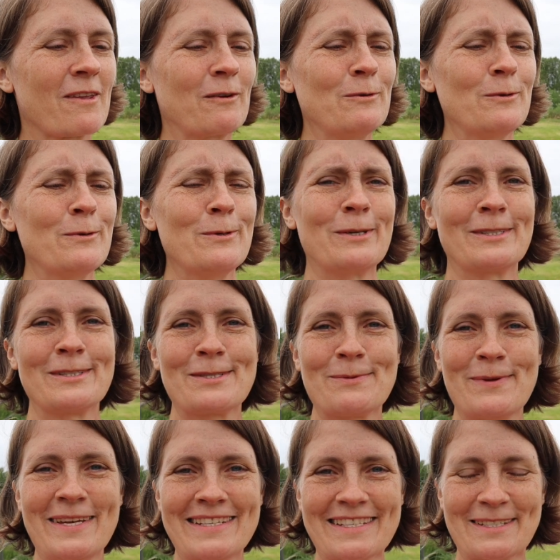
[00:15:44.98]
Ooh,
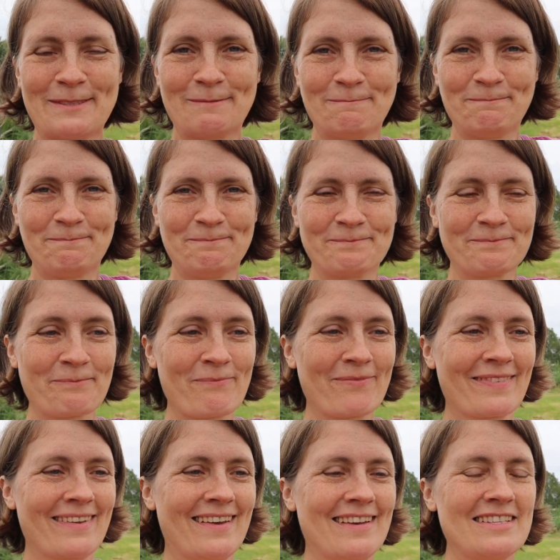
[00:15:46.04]
sweet.
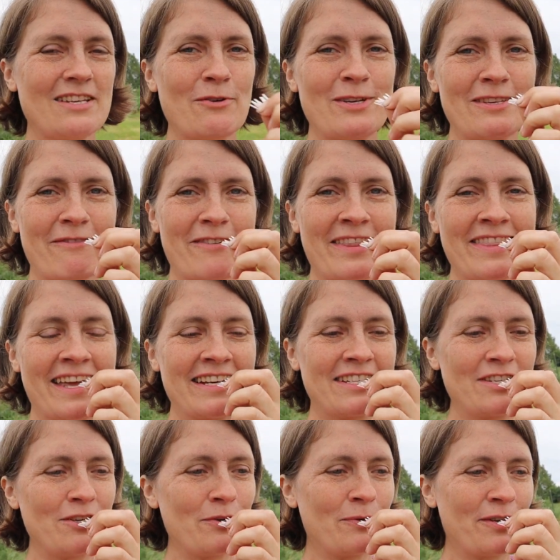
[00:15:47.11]
It's always a fun thing to
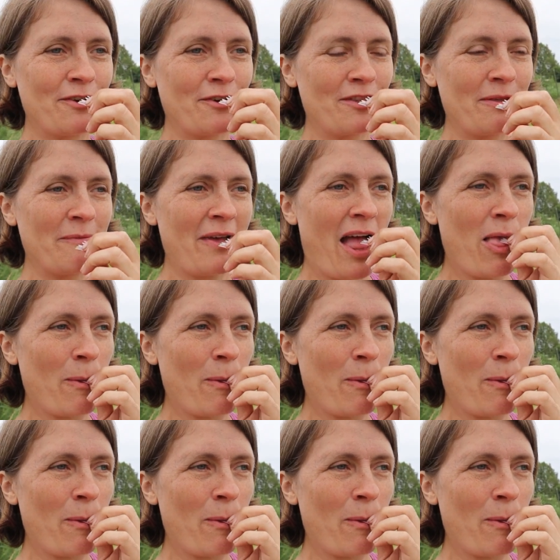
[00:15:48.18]
do when you're in the